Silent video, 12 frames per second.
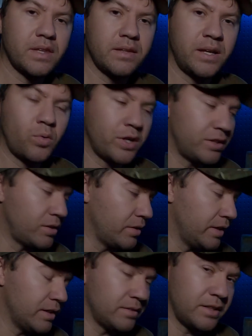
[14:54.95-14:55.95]
That way you're not
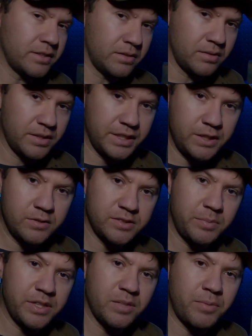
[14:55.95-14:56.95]
getting a
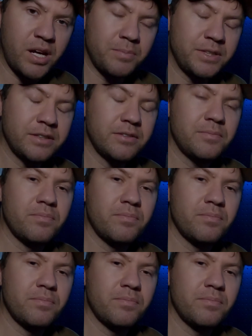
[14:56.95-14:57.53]
used beat up optic.